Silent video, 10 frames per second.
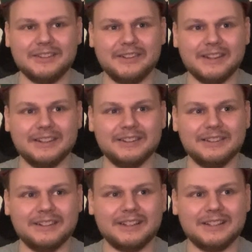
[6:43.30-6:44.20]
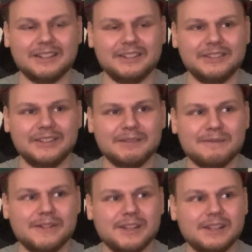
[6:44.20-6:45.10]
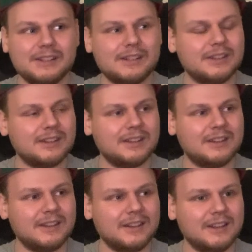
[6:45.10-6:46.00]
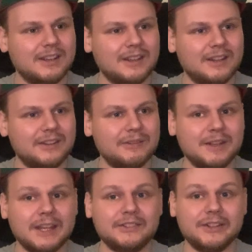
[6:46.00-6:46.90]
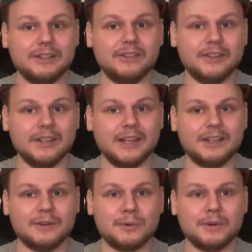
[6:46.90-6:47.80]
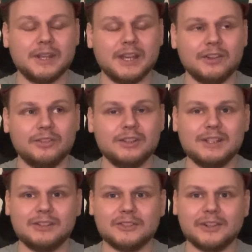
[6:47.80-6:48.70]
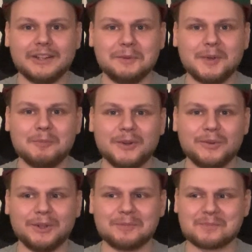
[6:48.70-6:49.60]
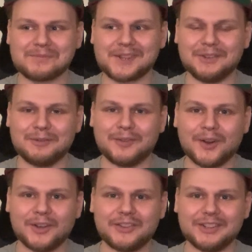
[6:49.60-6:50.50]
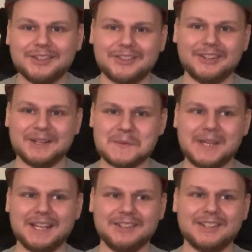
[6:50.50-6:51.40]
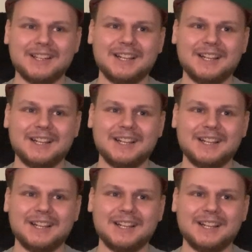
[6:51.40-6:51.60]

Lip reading: Then we had the internet. Oh yeah, Jesus! I remember when the first internet we had